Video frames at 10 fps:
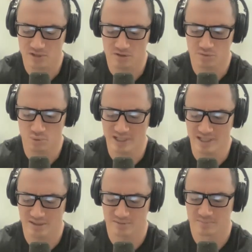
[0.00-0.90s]
the
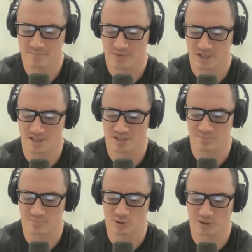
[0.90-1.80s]
weak at
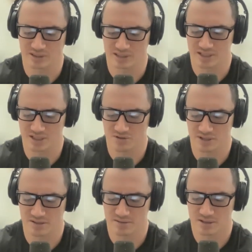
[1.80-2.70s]
some point in
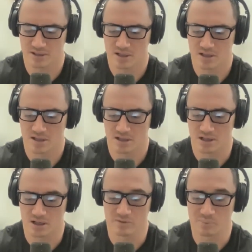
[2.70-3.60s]
history
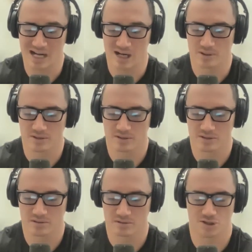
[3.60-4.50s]
overpowered
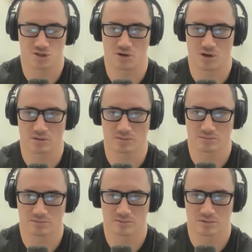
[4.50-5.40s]
the strong.
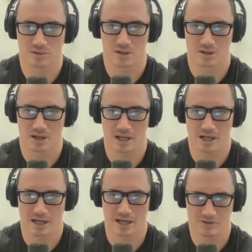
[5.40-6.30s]

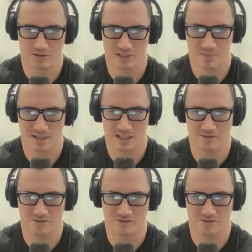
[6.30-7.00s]
And if you think about that